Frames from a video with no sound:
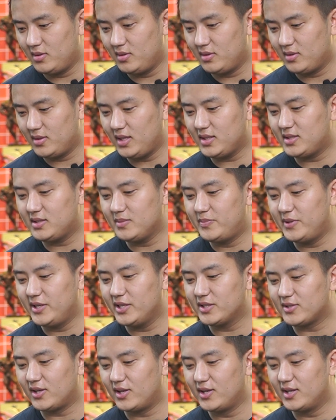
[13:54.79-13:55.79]
That's a pretty
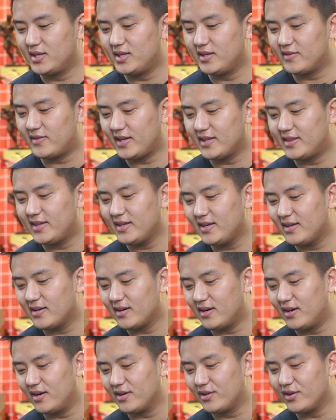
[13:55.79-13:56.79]
solid lift. I think
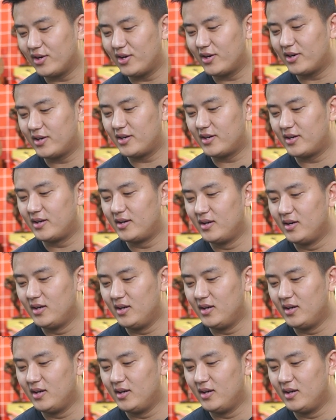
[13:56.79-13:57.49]
your